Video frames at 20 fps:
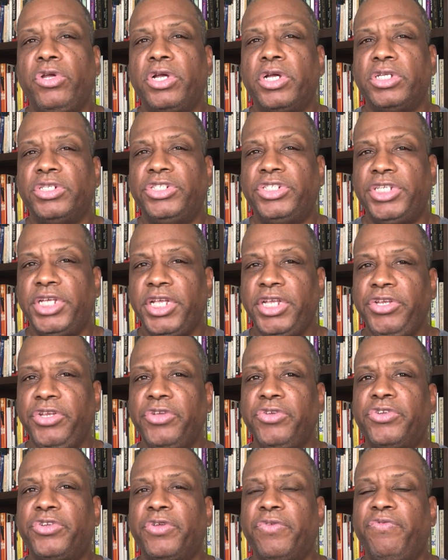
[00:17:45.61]

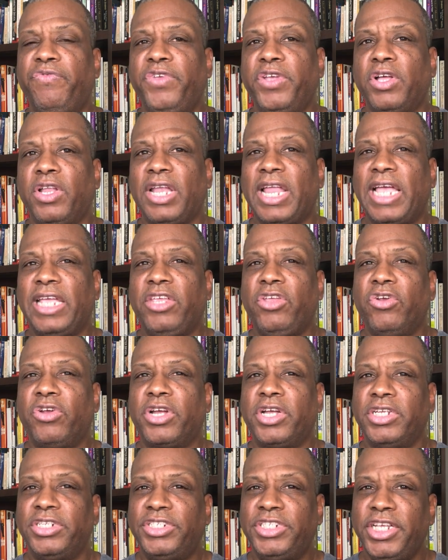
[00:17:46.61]
continue to feel like you're
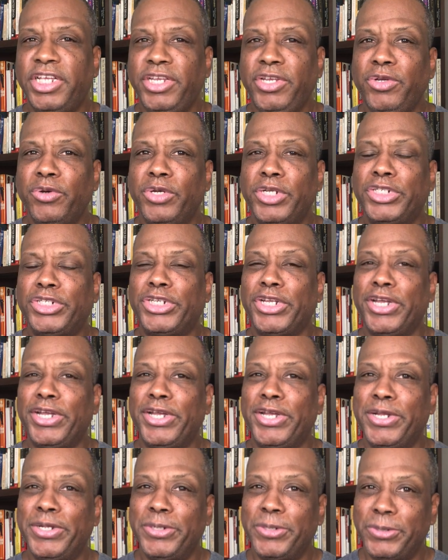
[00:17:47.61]
continuing to
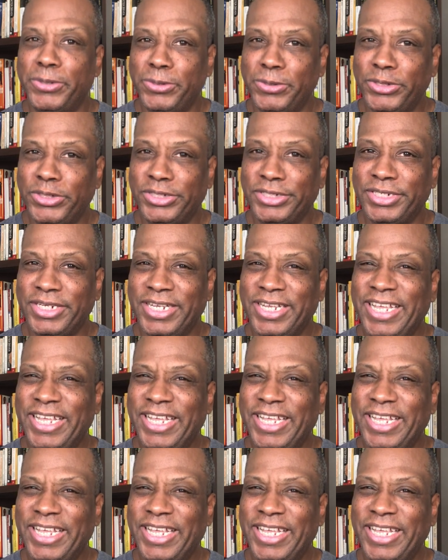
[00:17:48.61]
lose,